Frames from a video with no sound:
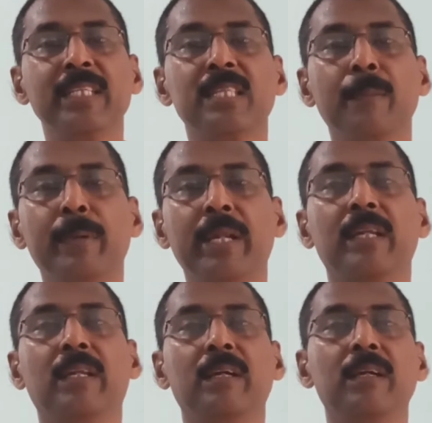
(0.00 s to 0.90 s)

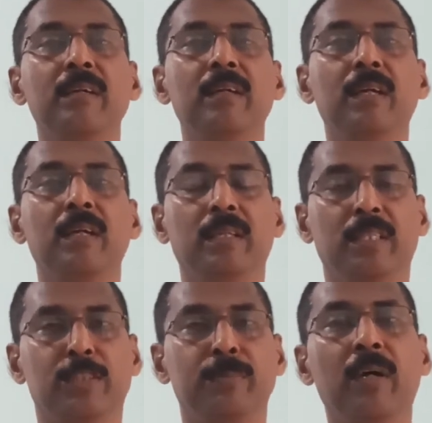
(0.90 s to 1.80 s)
separated
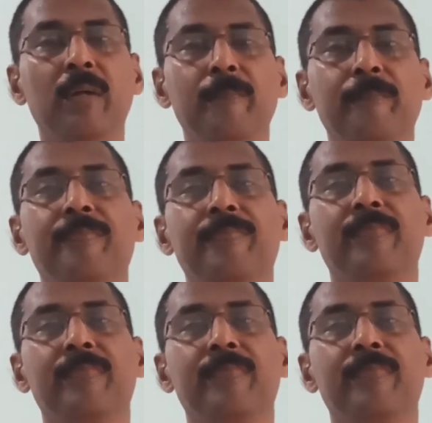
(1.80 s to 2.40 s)
is more.